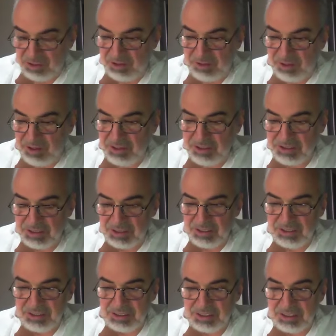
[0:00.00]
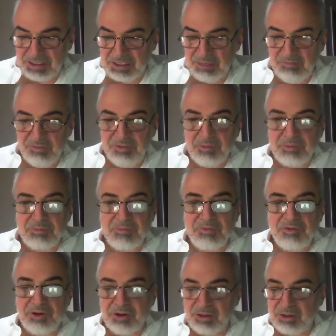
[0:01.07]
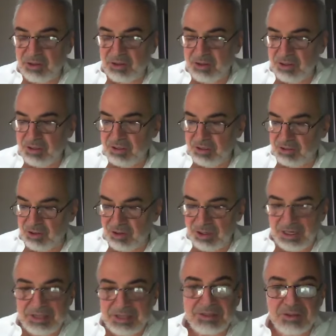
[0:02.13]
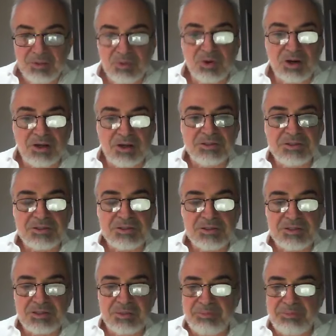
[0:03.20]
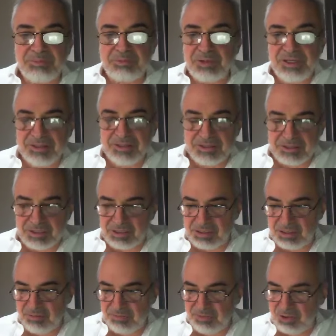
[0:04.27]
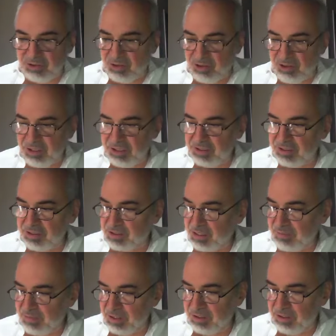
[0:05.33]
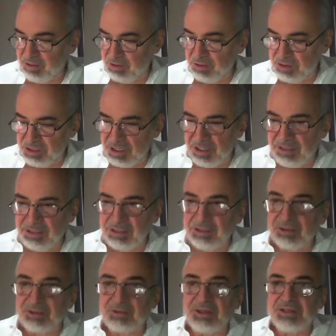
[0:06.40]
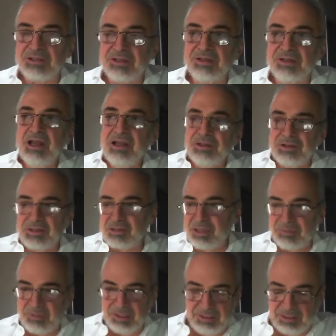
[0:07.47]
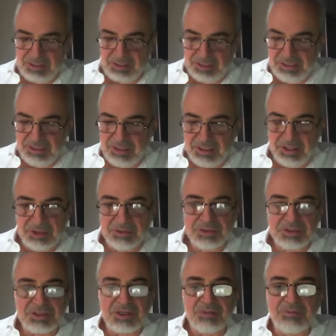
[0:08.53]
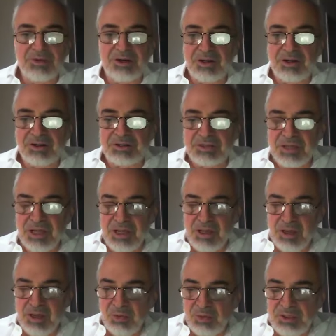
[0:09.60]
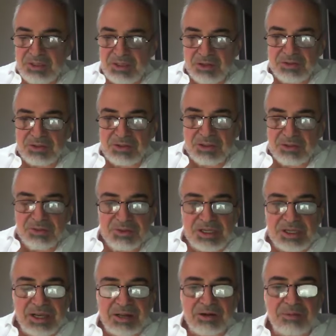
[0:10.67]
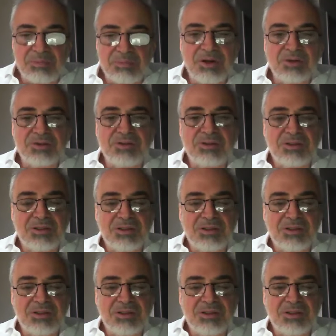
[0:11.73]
on is a system for correlating words. It's a brilliant system for correlating something that you're saying in a question to something that it knows somewhere else. We don't use that approach